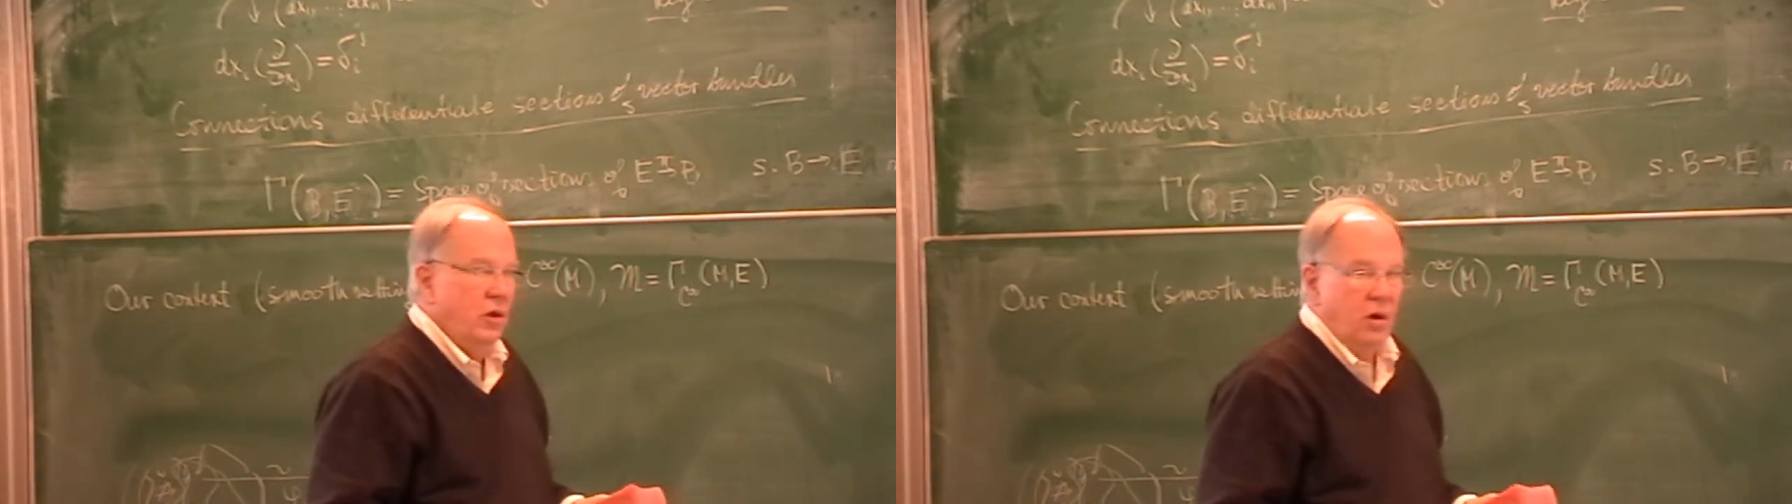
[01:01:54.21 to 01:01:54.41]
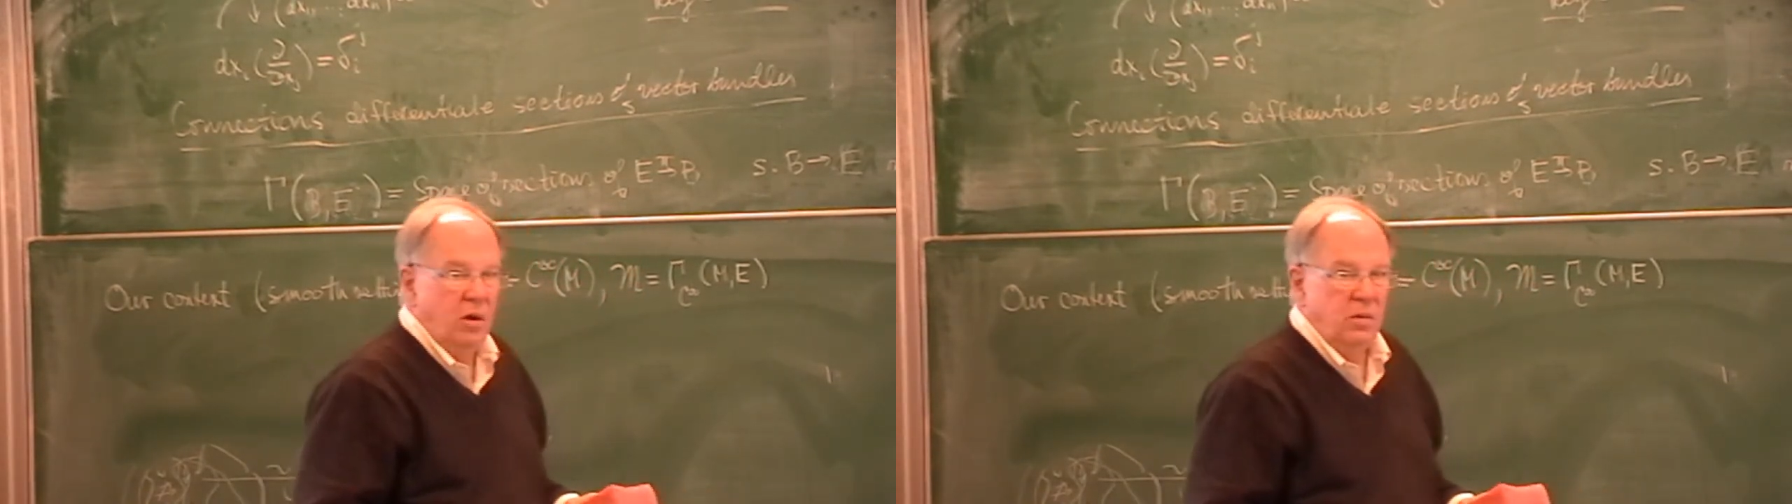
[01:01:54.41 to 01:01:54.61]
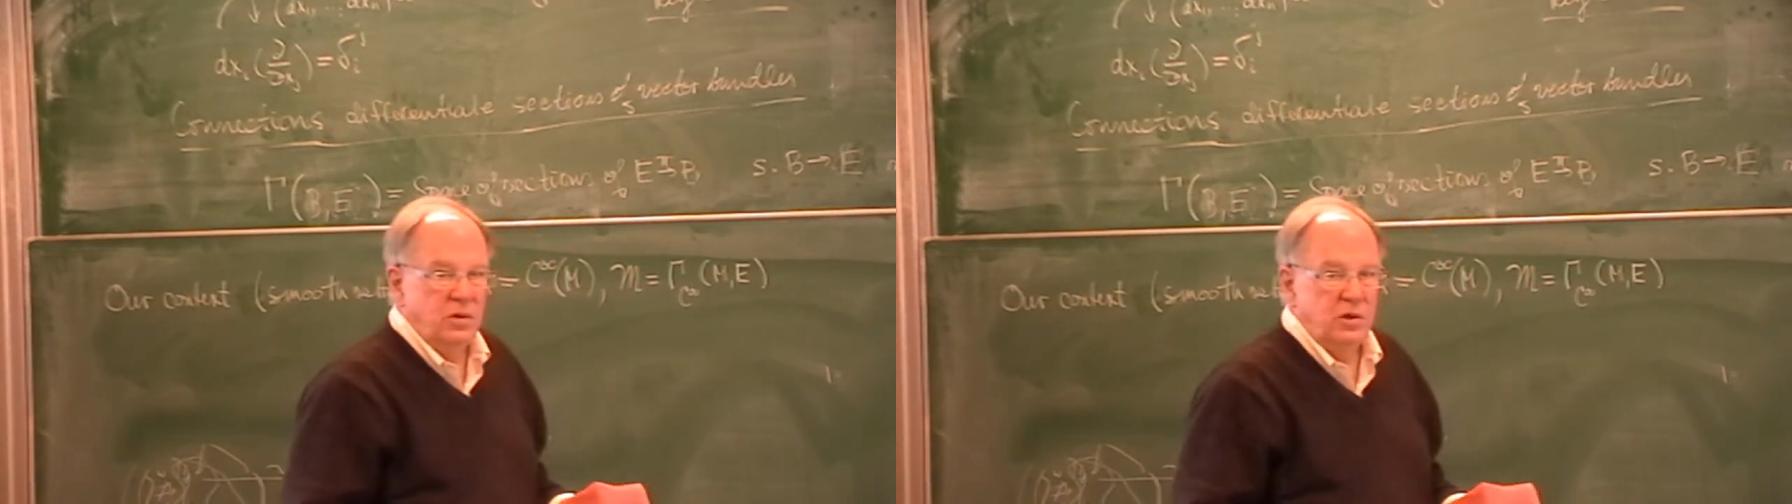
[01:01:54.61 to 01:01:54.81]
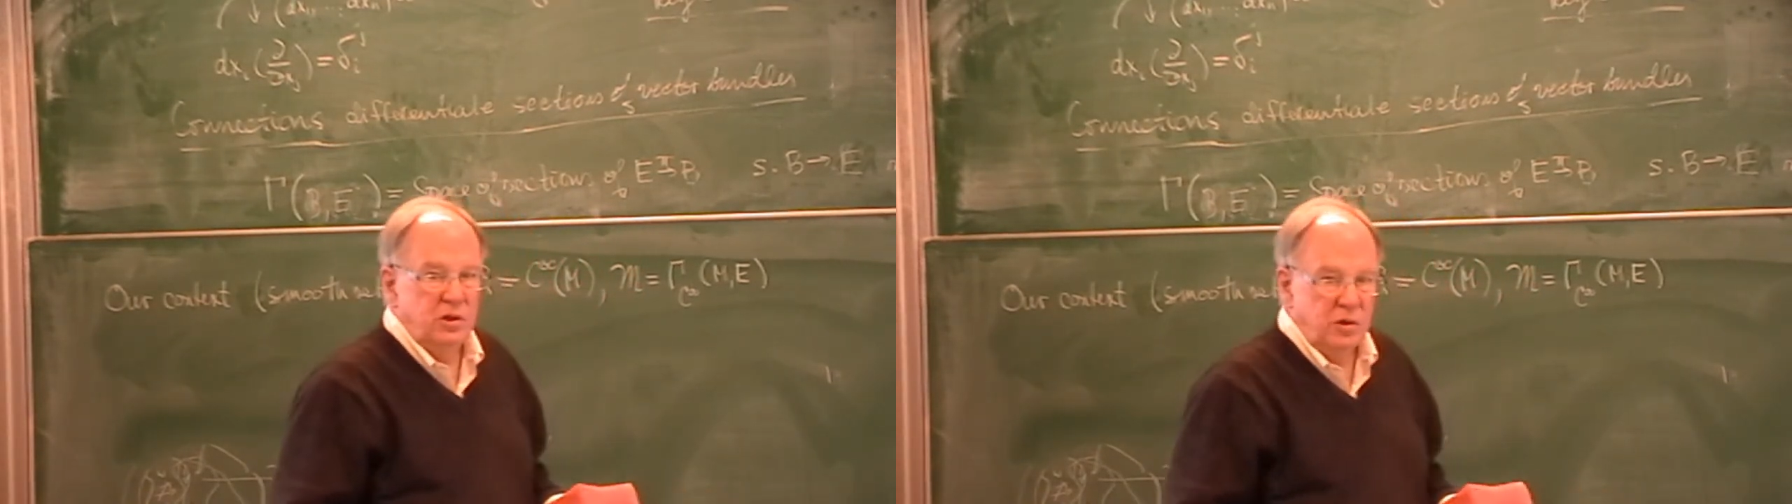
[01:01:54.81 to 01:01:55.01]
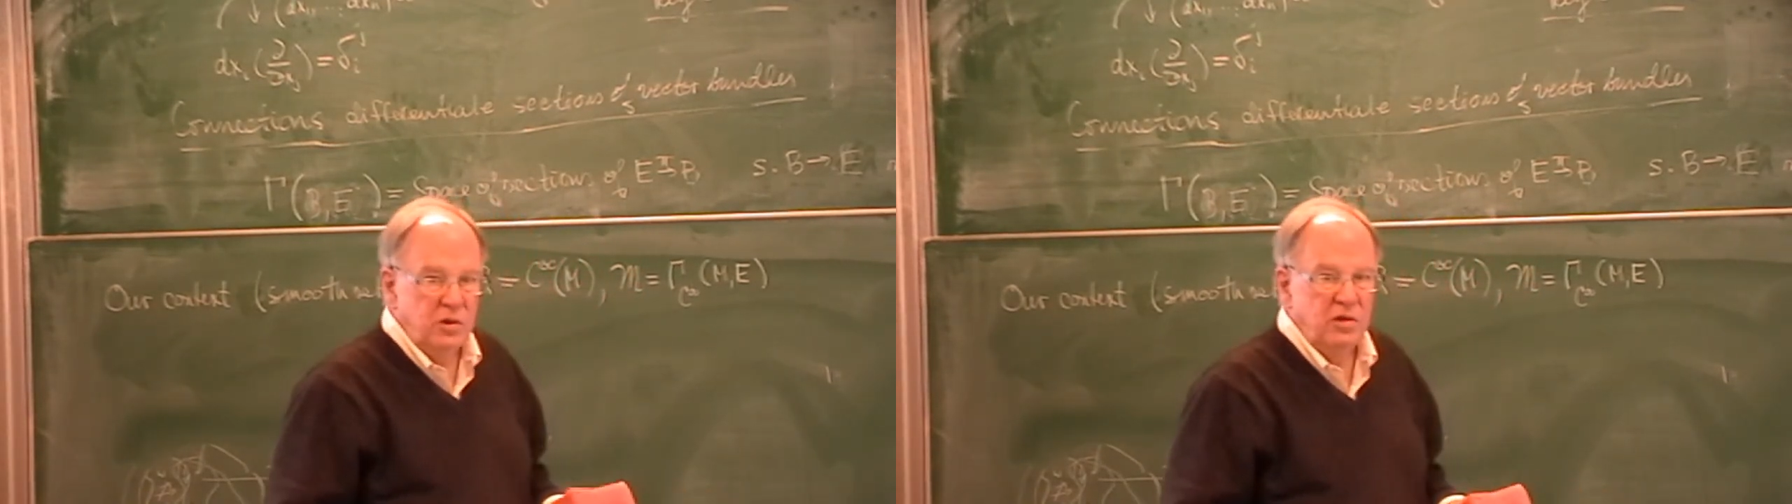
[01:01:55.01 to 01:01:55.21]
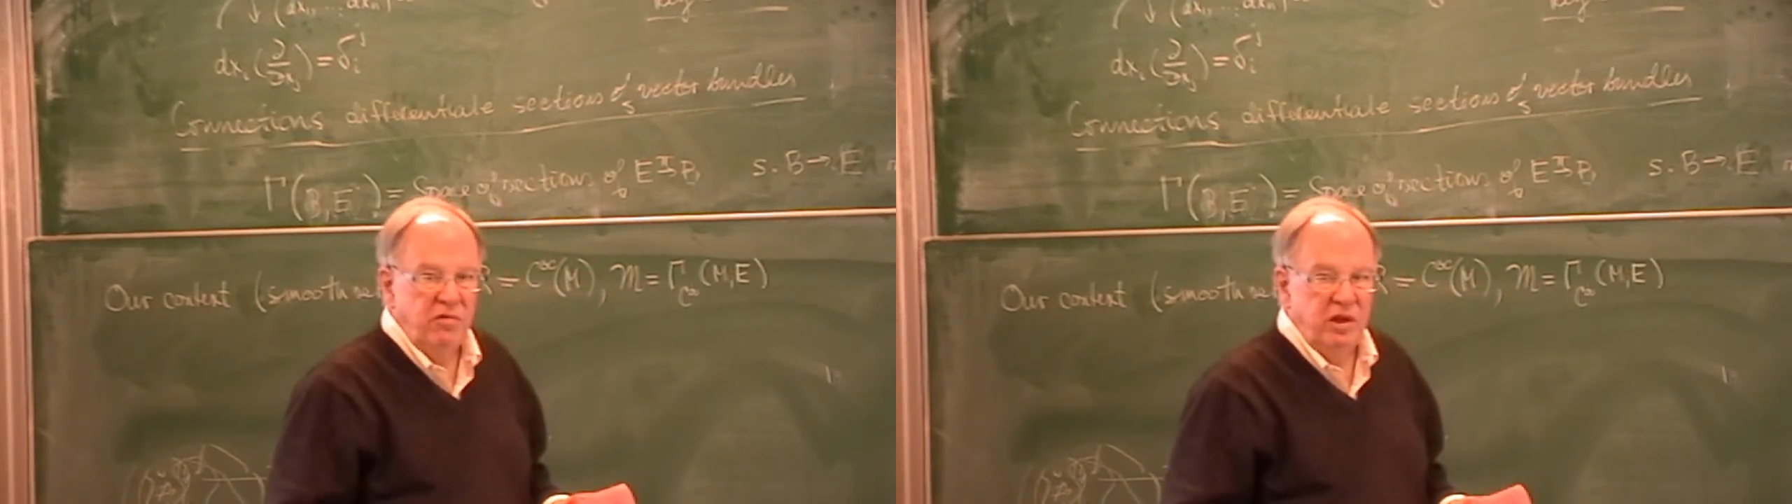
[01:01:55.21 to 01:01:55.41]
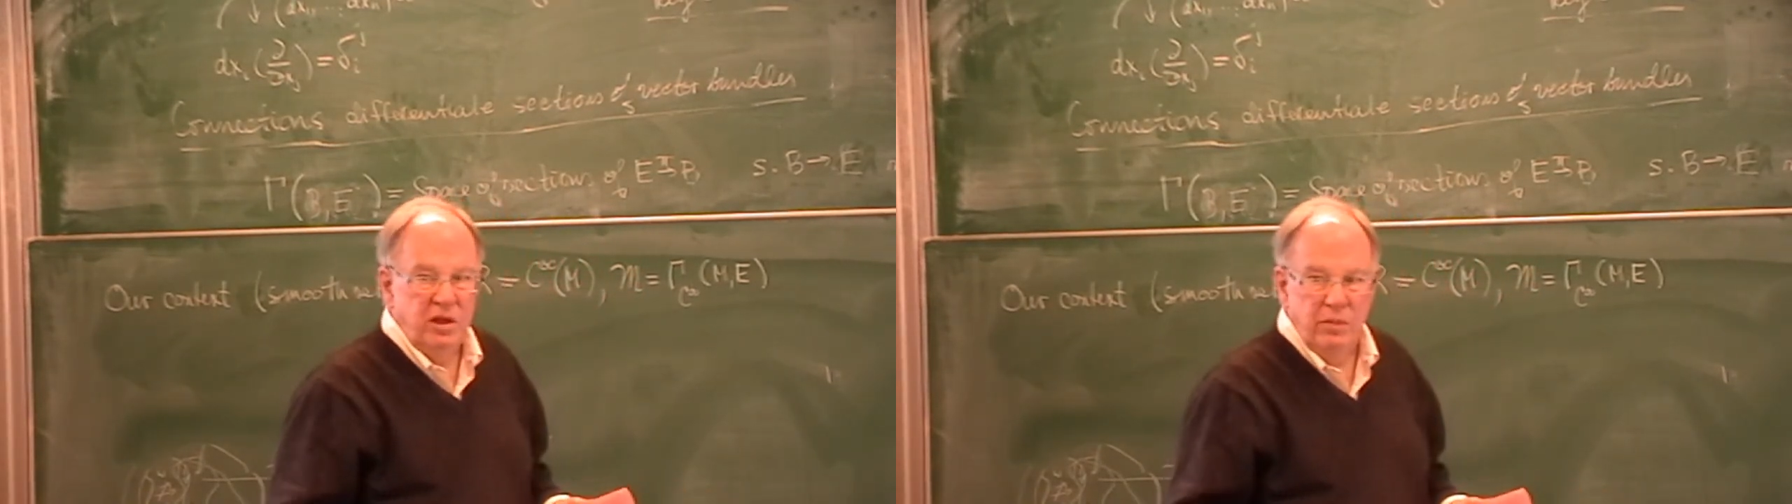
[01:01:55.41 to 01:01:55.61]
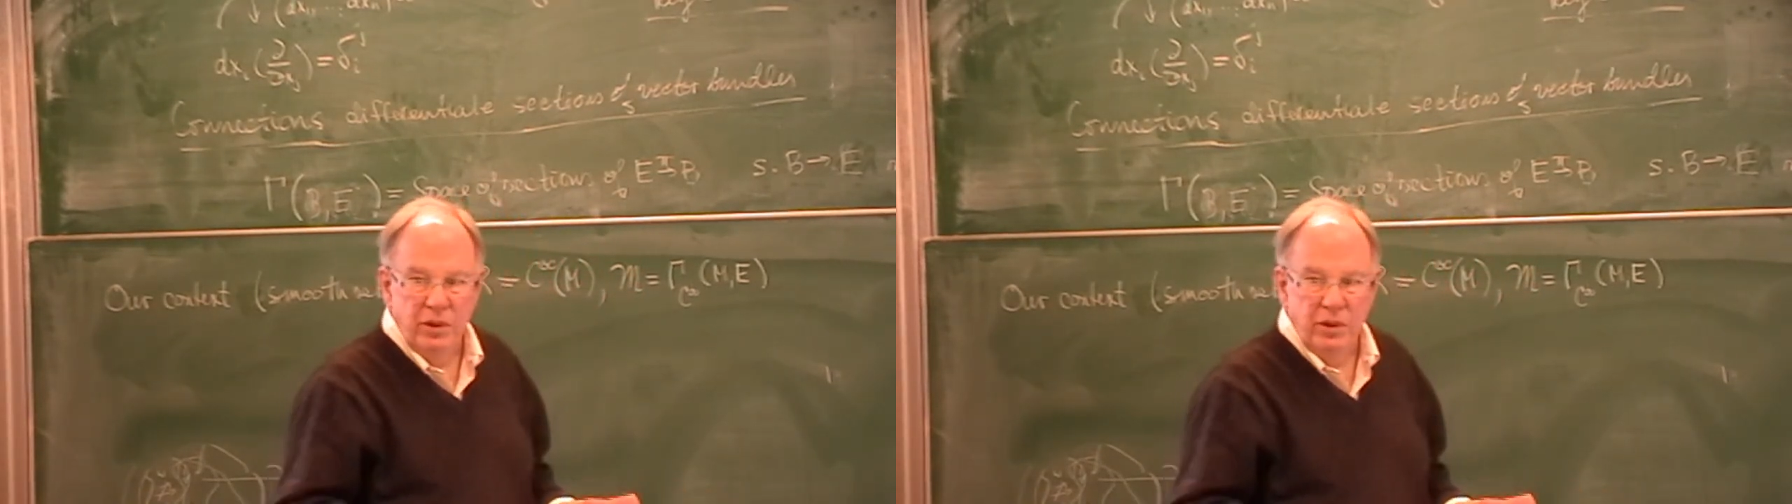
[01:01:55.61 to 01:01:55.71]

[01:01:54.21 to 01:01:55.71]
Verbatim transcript: think almost exclusively